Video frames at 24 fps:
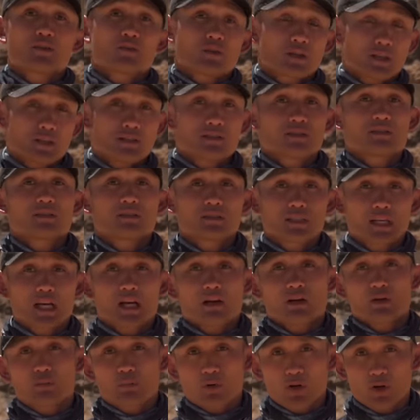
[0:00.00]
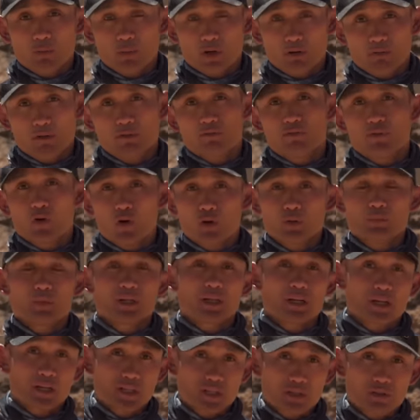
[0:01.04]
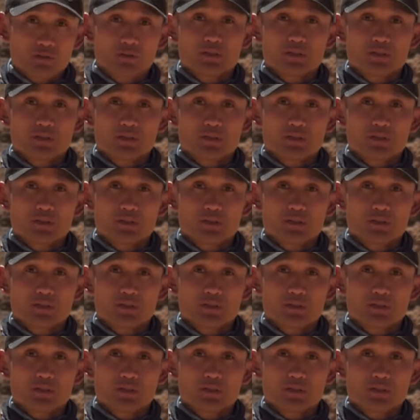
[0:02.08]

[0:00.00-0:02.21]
your concealed carry permit revoked because